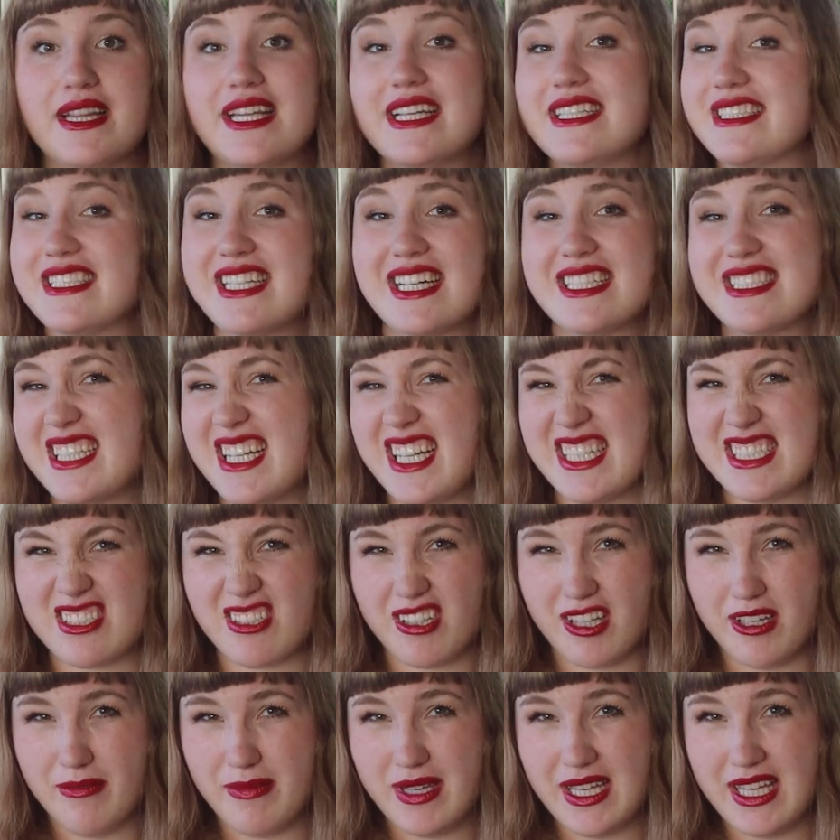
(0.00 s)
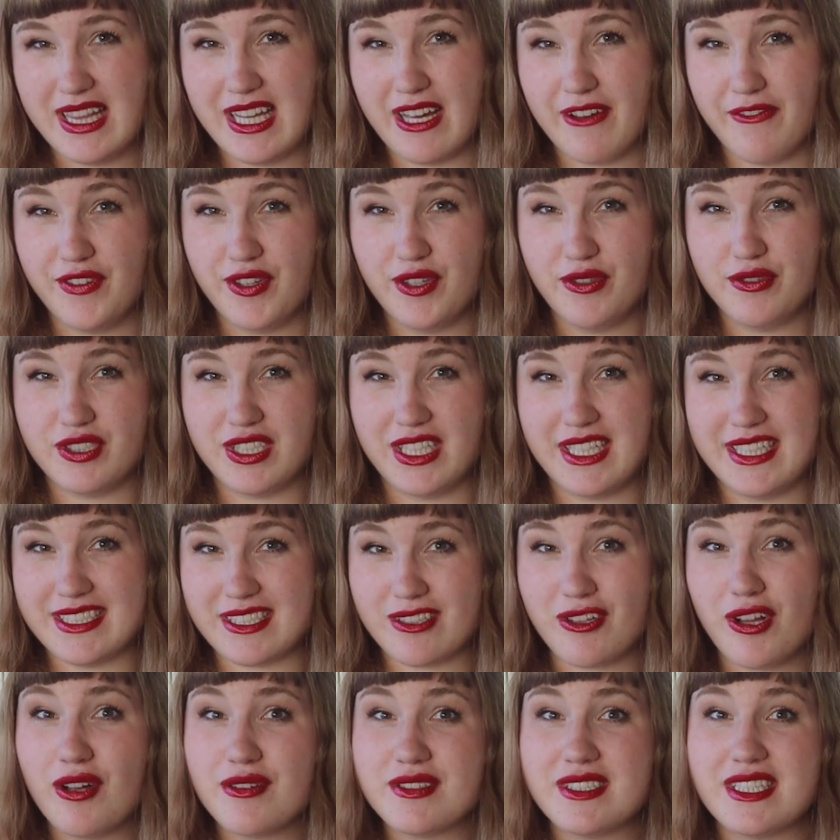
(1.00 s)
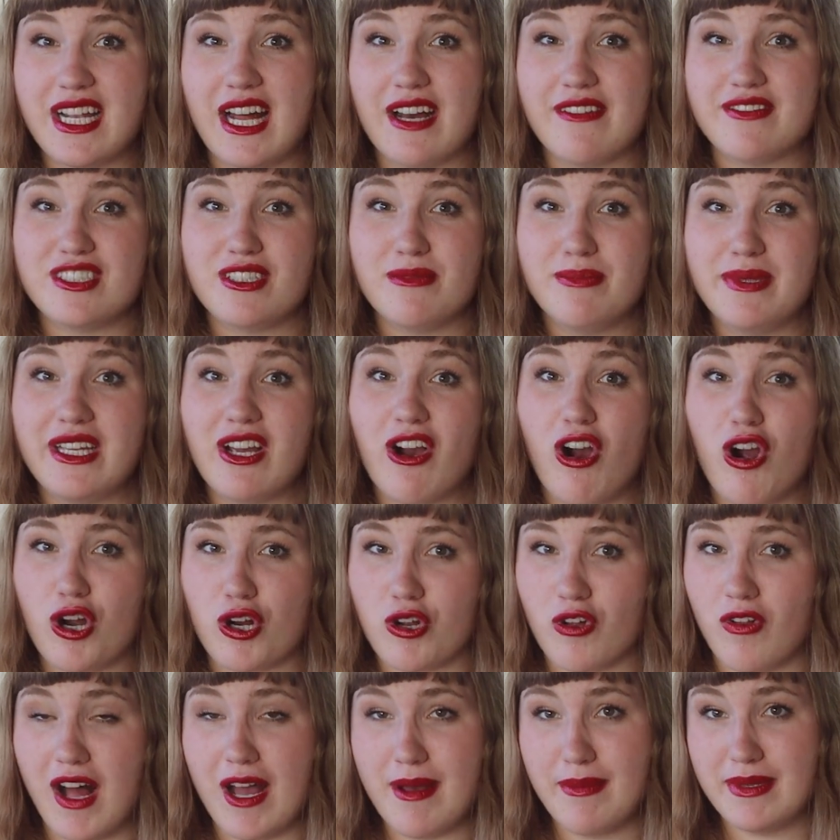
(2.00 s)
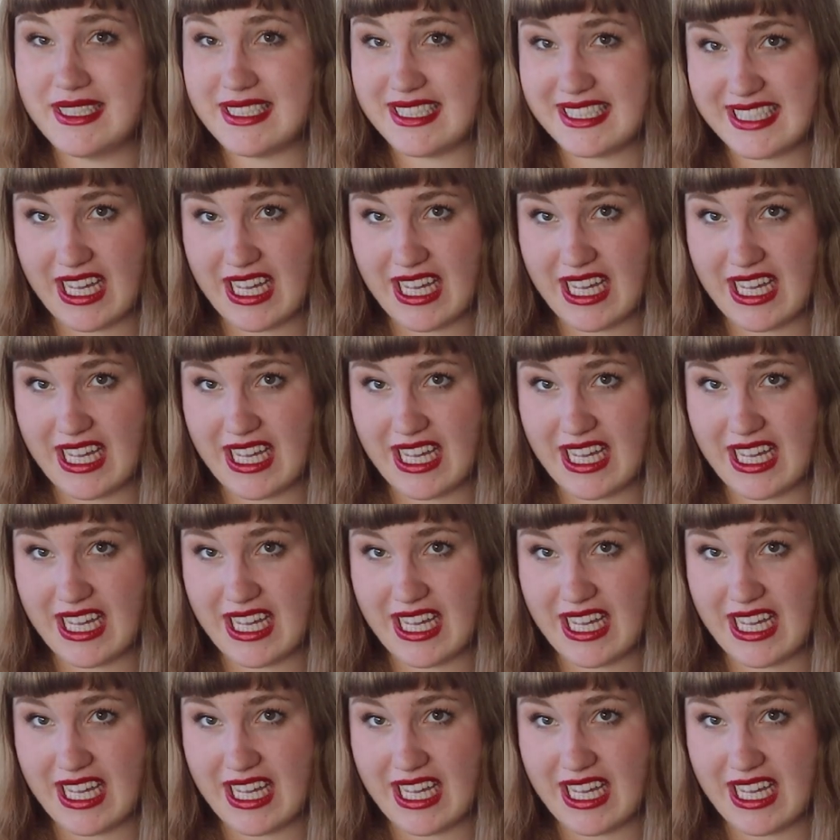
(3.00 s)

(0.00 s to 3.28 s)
but this doesn't necessarily mean that fusion is close enough to be our climate